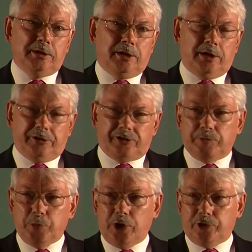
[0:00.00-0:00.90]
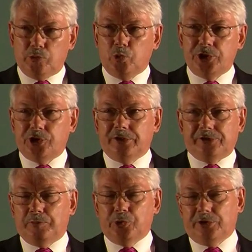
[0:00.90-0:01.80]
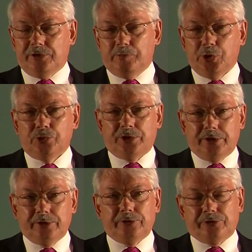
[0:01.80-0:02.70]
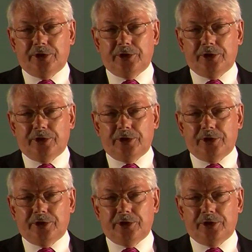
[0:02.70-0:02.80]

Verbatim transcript: uh, smart widgets to put into buildings,